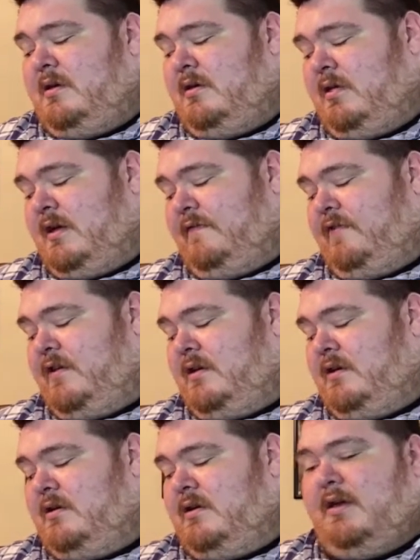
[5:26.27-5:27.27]
left
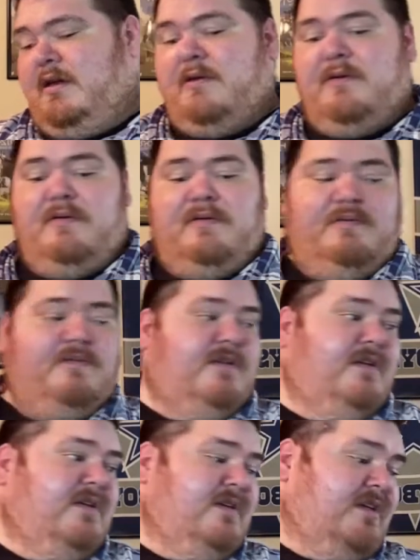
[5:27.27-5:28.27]
a
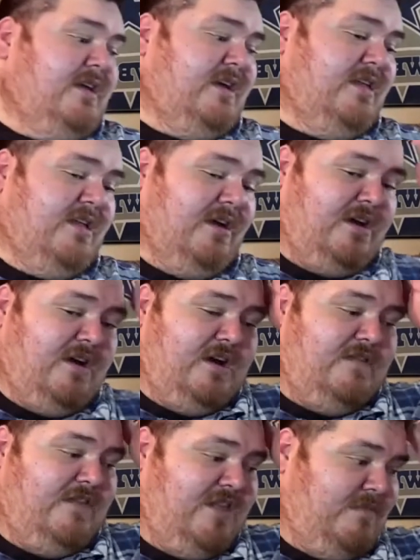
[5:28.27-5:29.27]
like a little
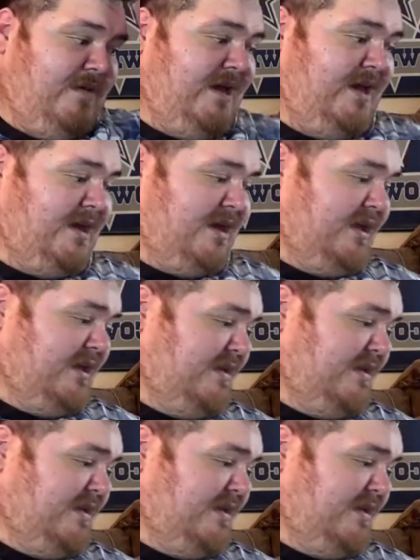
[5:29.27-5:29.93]
curve on the back.